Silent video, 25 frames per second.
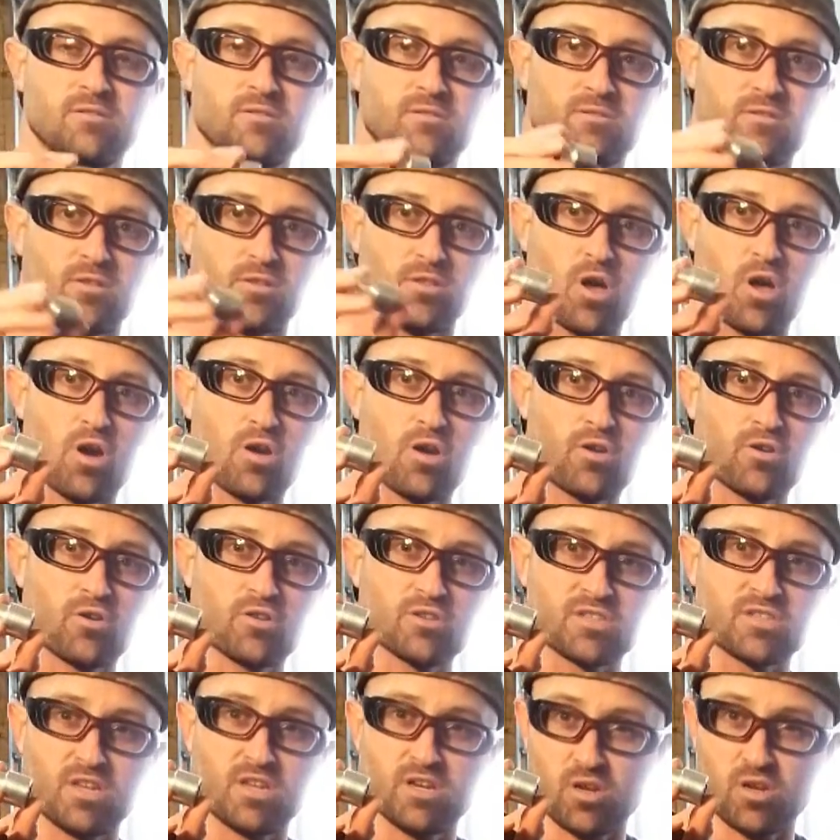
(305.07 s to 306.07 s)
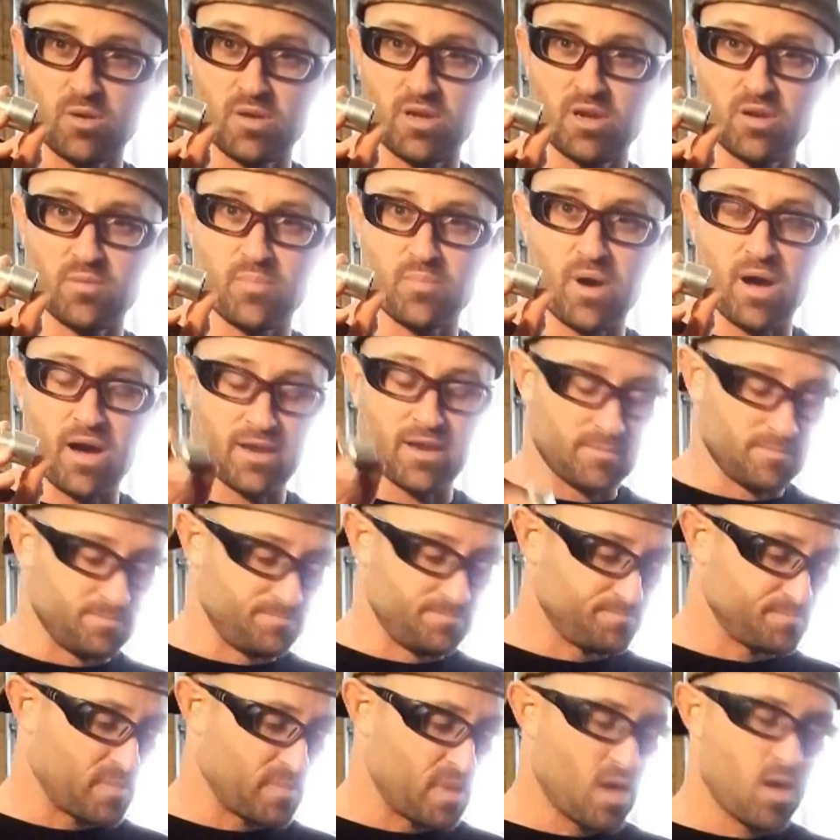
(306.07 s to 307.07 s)
The longer is going to go to your bottom.
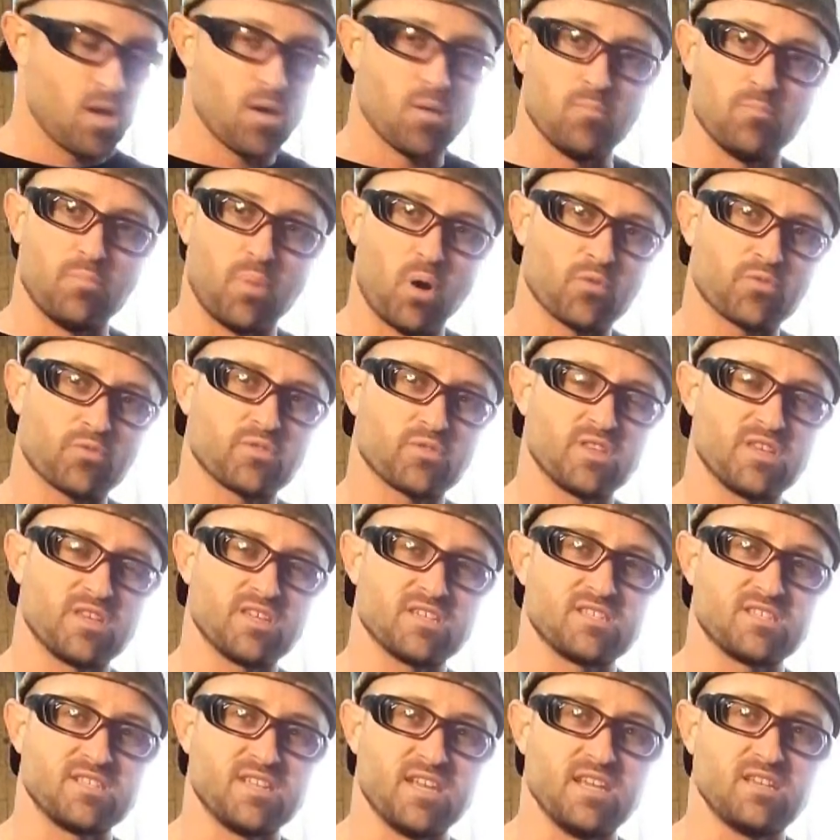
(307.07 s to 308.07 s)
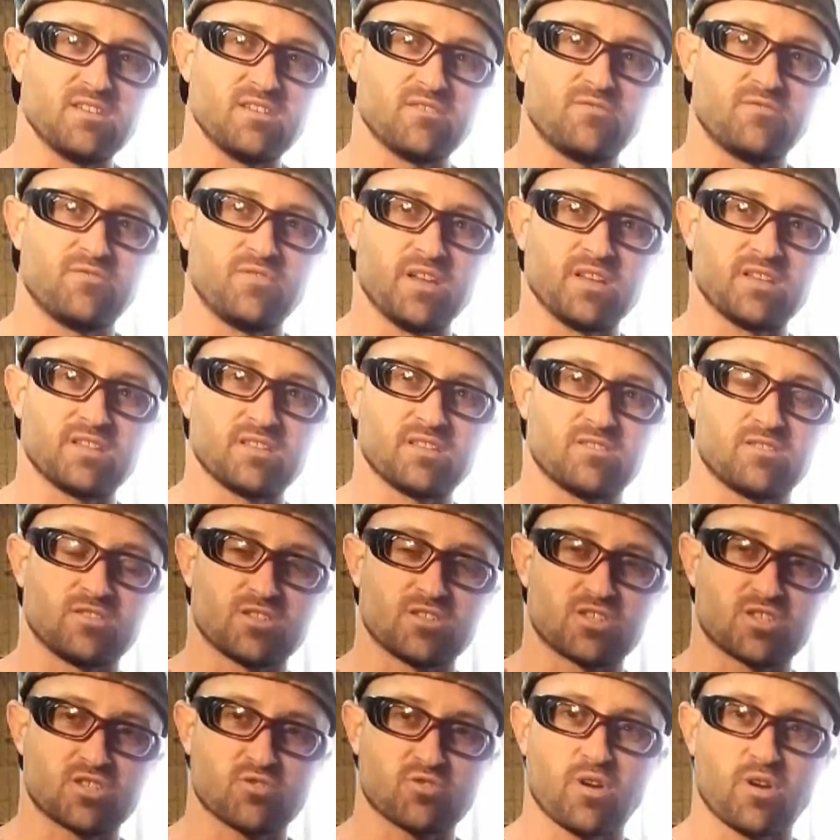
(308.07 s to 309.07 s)
Both of these need to fit the
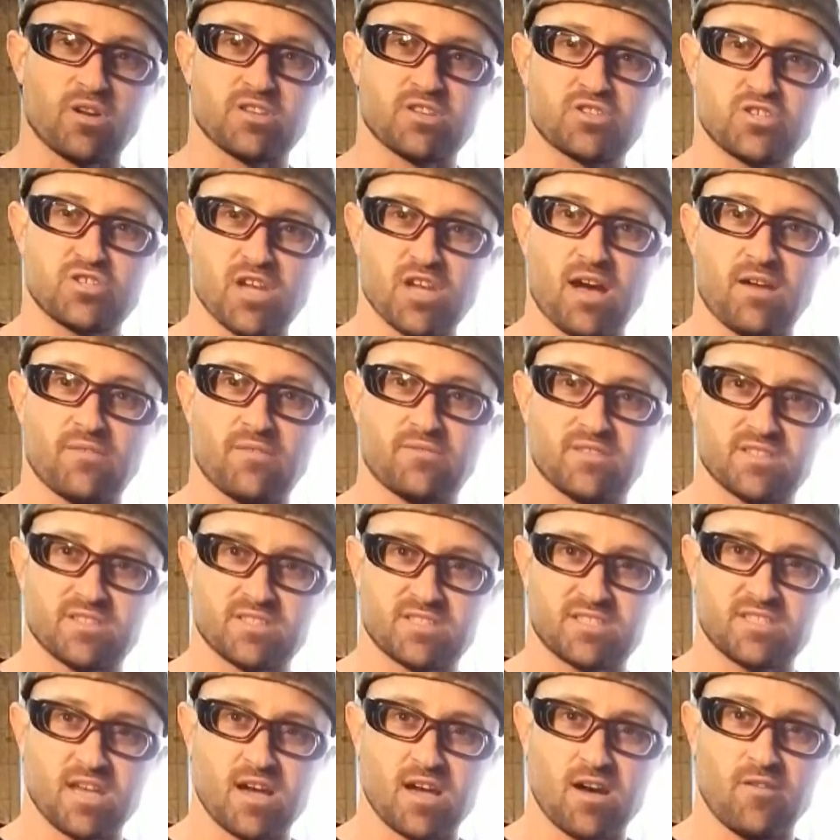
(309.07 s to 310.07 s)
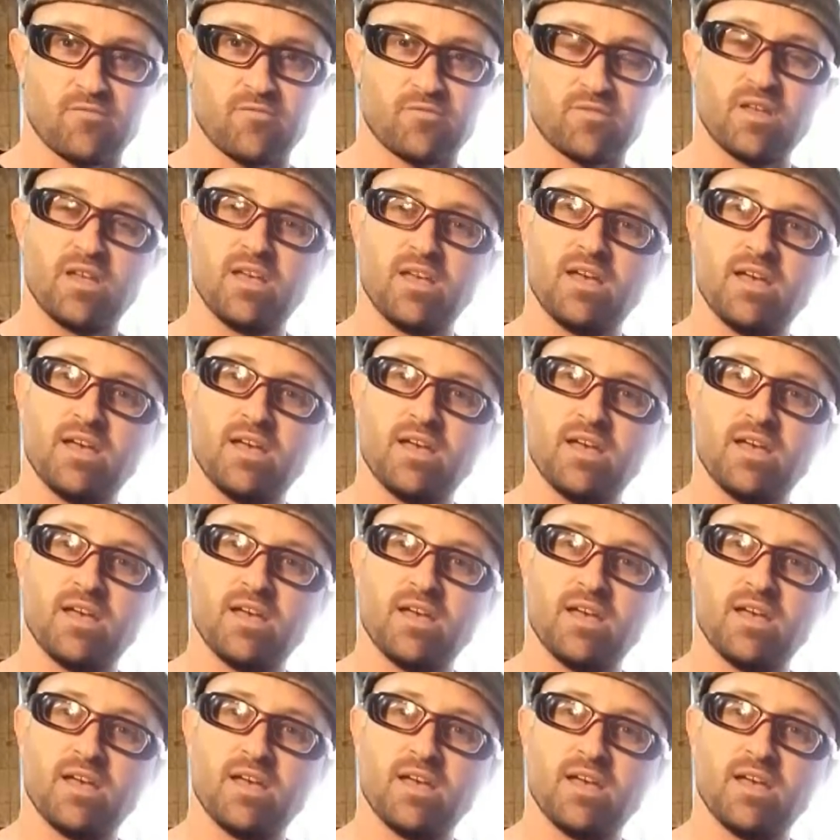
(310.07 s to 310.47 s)
strut shaft itself.